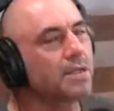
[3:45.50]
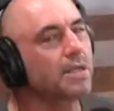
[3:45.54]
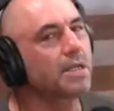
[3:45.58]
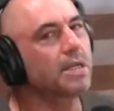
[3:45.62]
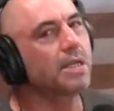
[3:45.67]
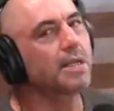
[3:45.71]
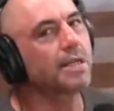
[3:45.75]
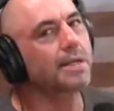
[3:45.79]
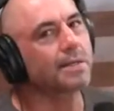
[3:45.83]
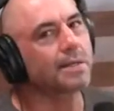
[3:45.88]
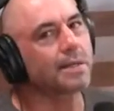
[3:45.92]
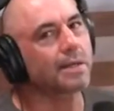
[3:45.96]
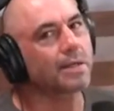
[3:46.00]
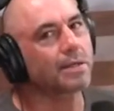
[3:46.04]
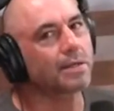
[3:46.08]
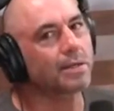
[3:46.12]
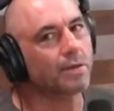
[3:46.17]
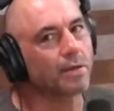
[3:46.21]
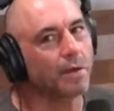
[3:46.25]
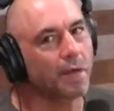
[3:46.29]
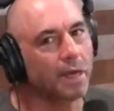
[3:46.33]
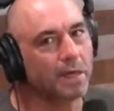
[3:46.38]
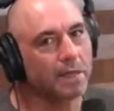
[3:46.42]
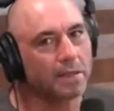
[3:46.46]
Jesus
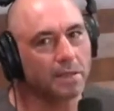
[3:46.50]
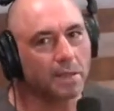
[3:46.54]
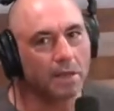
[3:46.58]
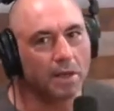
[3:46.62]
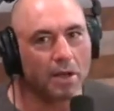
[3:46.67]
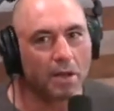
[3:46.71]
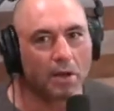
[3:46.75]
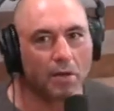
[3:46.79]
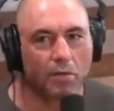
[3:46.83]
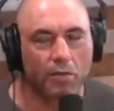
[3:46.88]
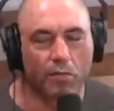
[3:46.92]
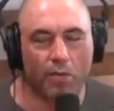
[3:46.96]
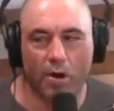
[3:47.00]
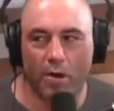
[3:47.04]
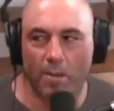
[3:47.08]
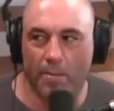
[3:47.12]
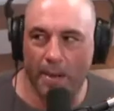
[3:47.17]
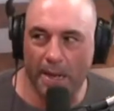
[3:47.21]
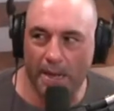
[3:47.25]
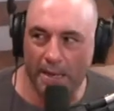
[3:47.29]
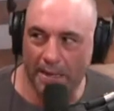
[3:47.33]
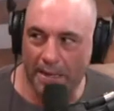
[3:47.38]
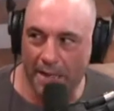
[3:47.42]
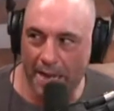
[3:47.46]
Christ.
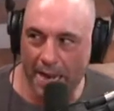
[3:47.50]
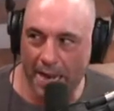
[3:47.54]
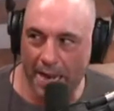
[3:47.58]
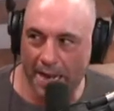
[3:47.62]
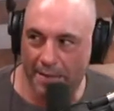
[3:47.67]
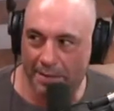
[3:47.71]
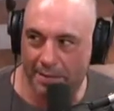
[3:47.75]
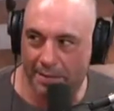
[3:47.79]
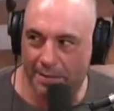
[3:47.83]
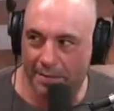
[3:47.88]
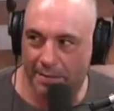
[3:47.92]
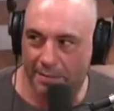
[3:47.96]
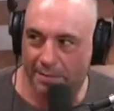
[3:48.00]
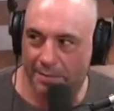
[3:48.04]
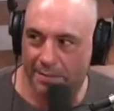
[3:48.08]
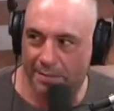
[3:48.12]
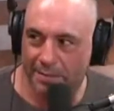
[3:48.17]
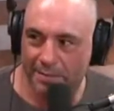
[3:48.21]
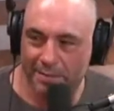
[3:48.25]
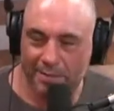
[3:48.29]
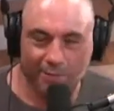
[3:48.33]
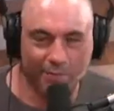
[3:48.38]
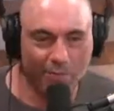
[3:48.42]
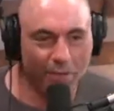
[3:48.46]
Robot cats.
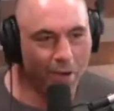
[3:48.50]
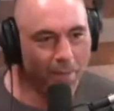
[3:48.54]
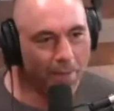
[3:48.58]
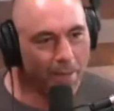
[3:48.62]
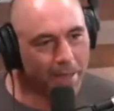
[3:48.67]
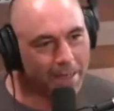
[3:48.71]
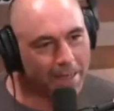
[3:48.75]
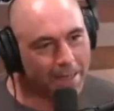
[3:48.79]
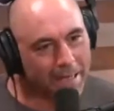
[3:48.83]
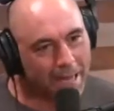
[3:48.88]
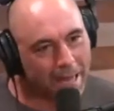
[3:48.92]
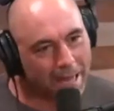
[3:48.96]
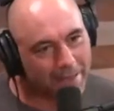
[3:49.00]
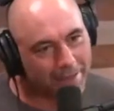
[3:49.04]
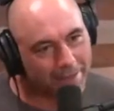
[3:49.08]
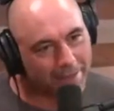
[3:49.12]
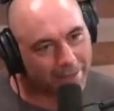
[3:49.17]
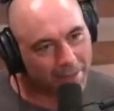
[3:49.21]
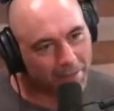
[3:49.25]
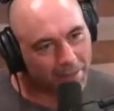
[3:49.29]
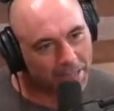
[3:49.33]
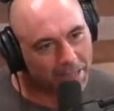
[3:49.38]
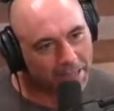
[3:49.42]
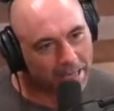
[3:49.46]
Robot cats
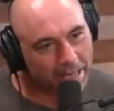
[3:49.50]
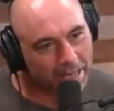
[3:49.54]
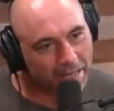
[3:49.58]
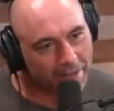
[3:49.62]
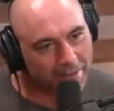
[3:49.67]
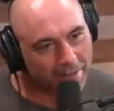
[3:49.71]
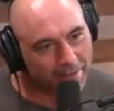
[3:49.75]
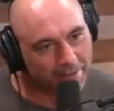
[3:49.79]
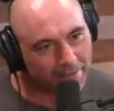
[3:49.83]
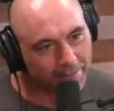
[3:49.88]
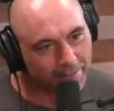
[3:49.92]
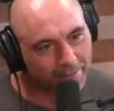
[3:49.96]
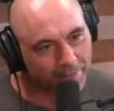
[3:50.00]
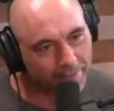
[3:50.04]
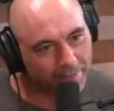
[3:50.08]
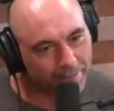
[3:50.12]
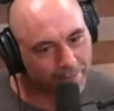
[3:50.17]
coming to get us.